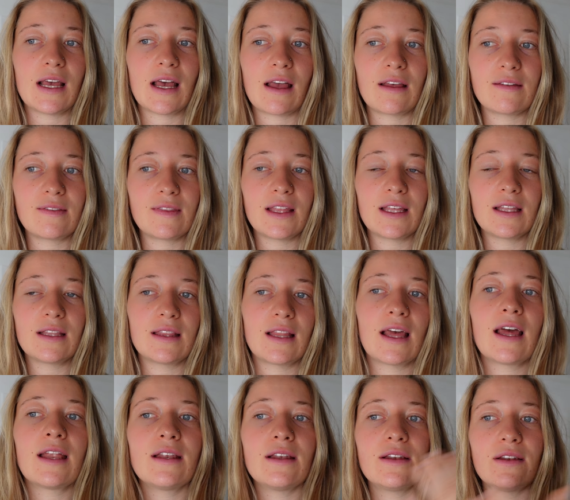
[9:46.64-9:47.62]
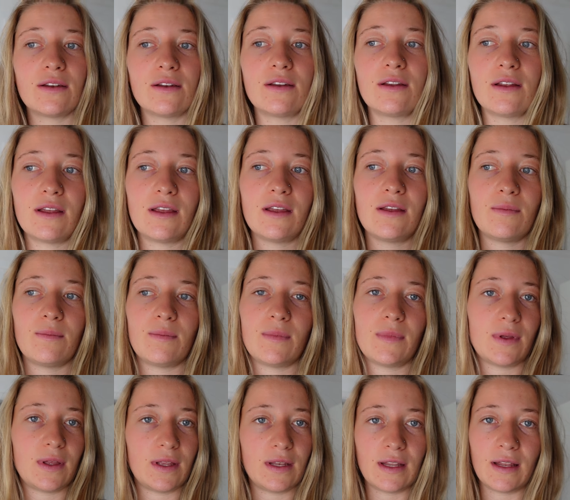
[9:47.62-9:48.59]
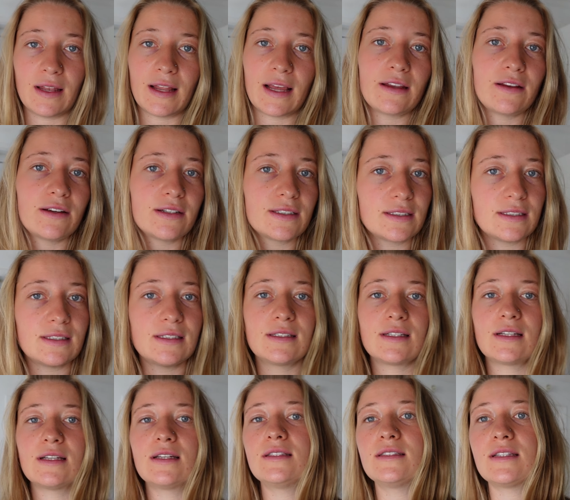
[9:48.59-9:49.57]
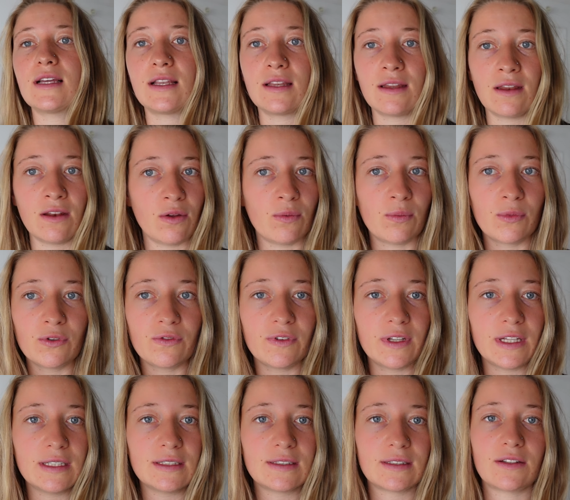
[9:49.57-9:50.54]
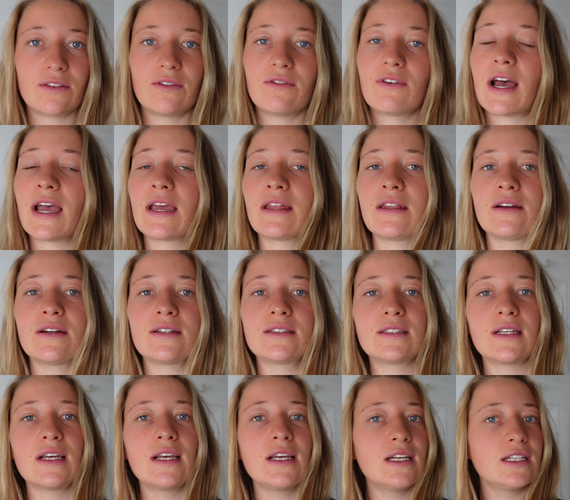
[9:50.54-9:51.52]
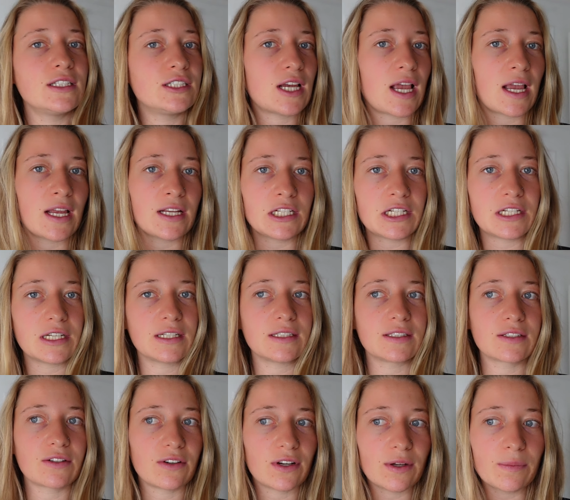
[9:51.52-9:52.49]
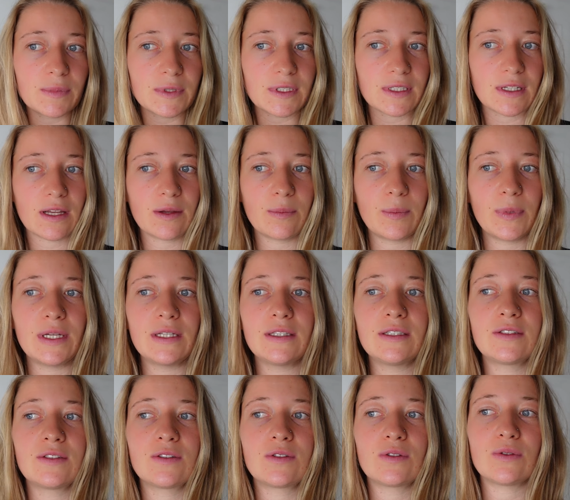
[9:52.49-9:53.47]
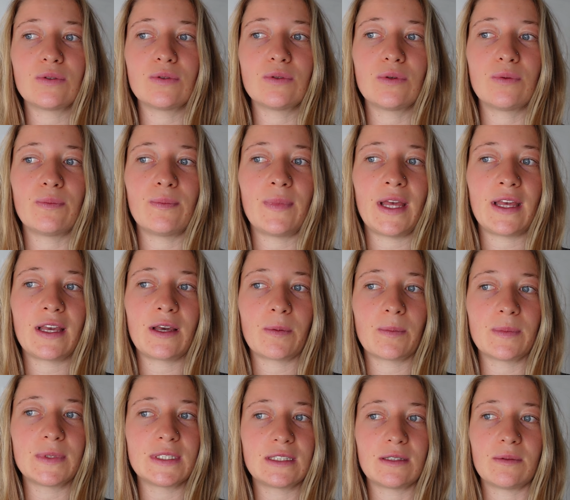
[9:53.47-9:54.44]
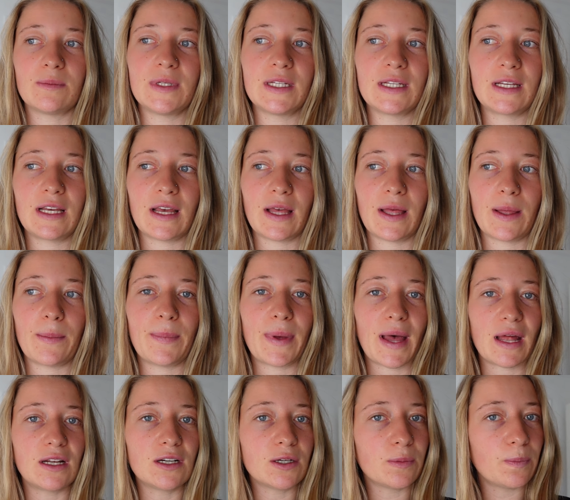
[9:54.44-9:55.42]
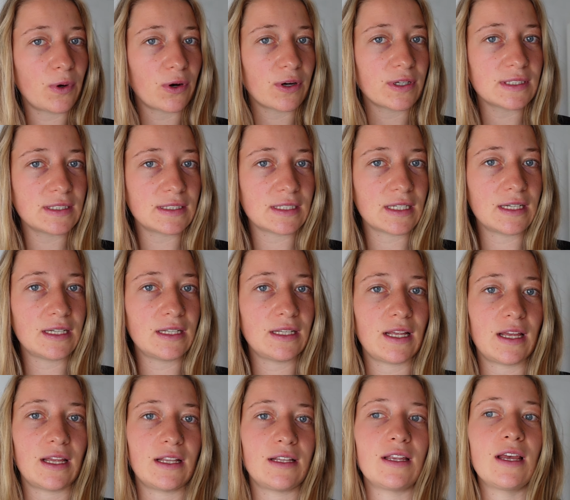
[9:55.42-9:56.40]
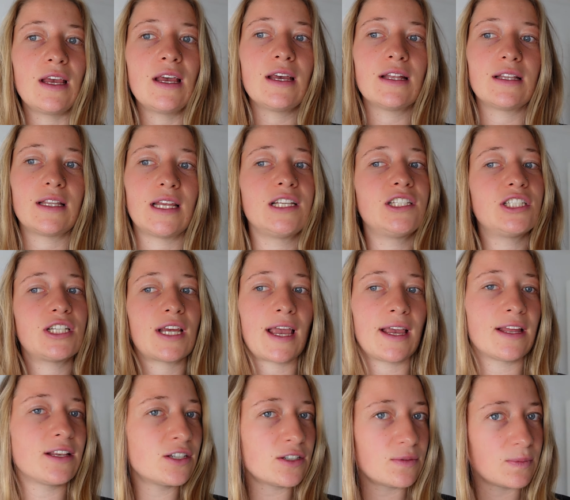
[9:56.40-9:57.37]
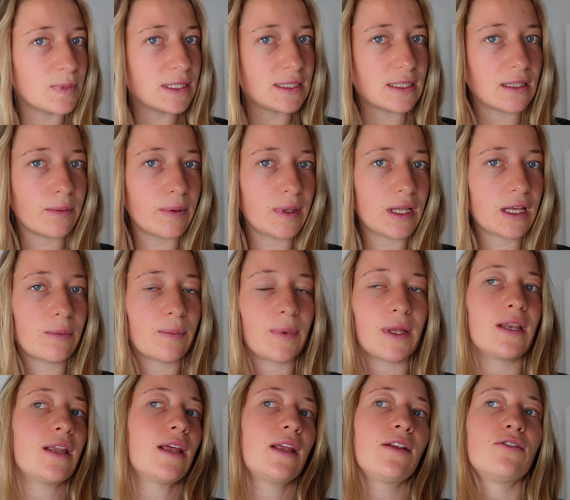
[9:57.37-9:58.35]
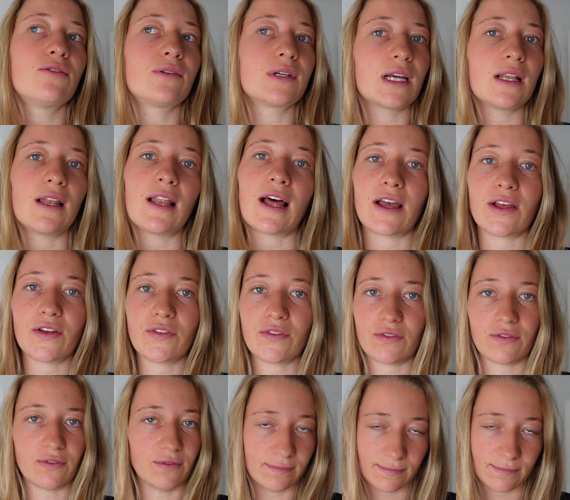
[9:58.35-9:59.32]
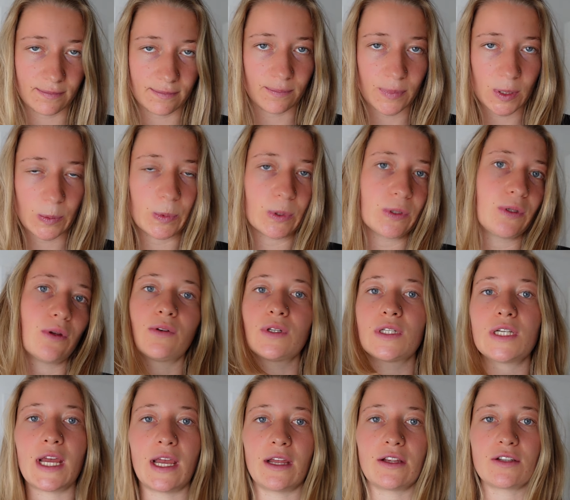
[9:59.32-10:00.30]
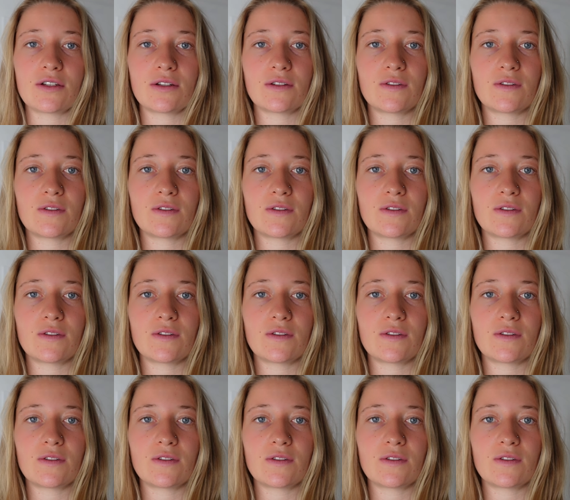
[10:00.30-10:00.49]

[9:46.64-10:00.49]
I think then in, um, in the later seasons and in the movies, the writers changed the script a bit to make Mr. Big a better person, and they changed Mr. Big, but in real life, people don't change.